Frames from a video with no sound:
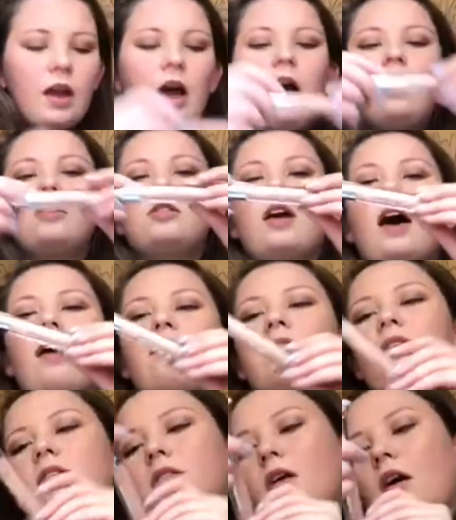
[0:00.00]
I also have
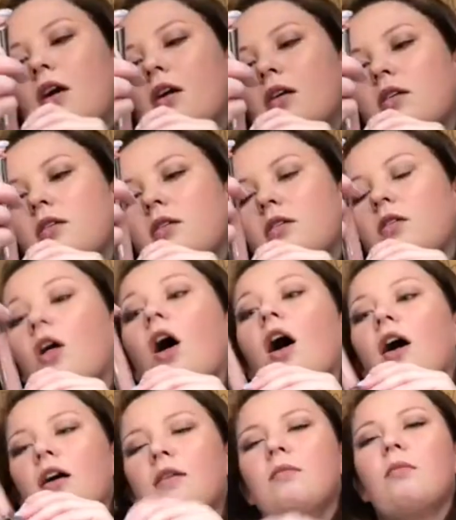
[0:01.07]
this gloss,
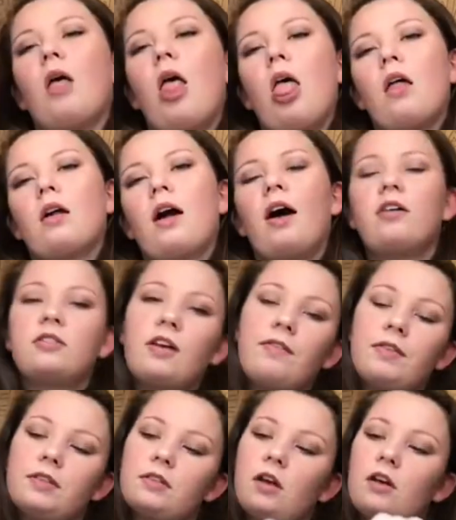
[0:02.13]
but I also have
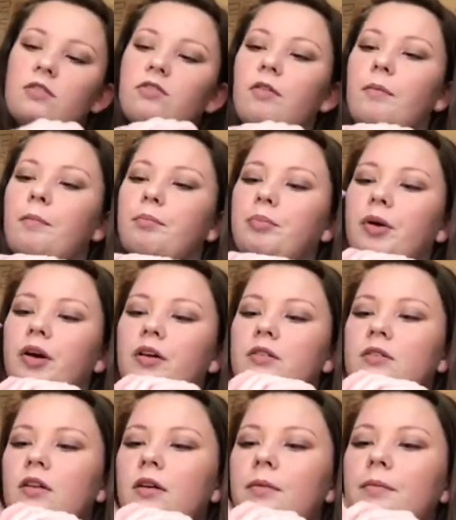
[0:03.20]
this gloss from
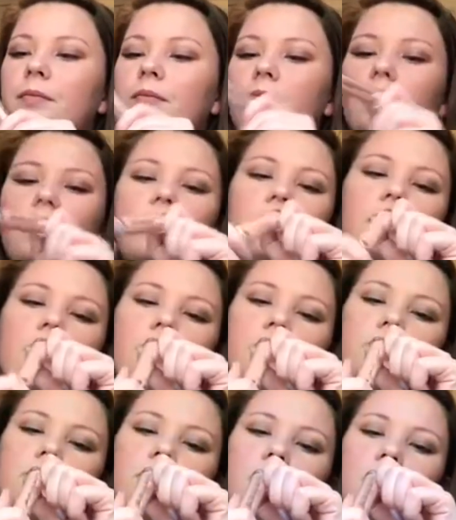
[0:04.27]
Buxom.
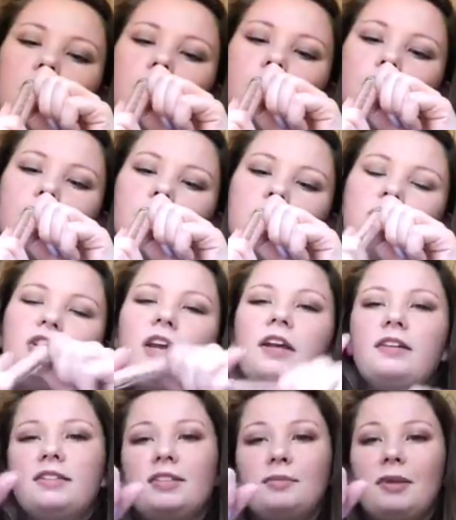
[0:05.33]
It's um,
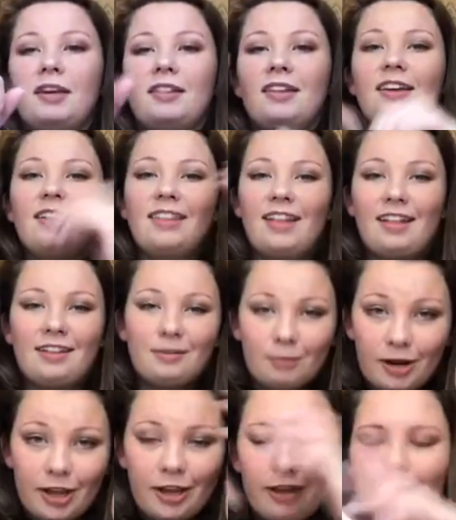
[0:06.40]
shade Samantha, and that's
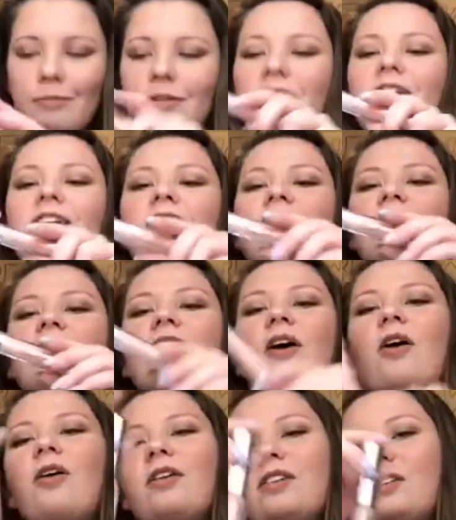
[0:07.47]
my name.
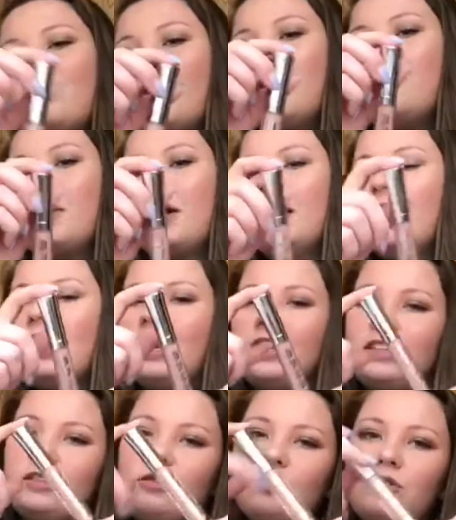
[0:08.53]
So this is really pretty and
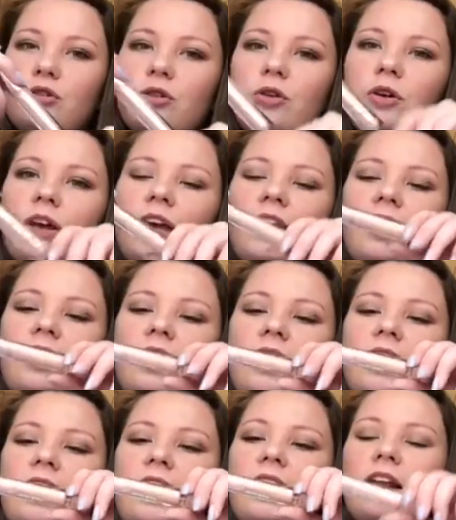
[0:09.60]
it's neutral and
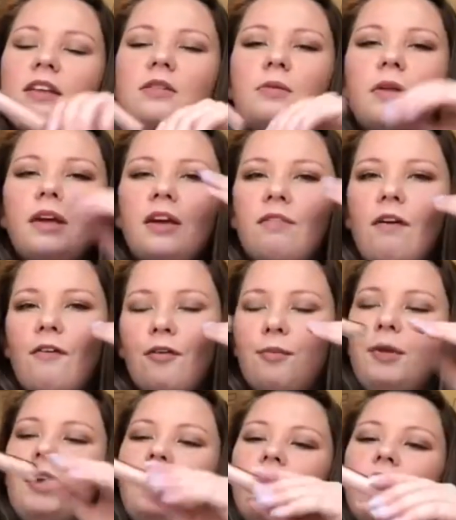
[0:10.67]
it doesn't really give off a
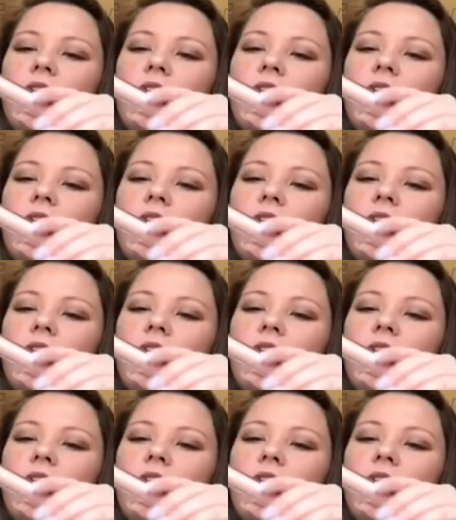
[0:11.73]
pinky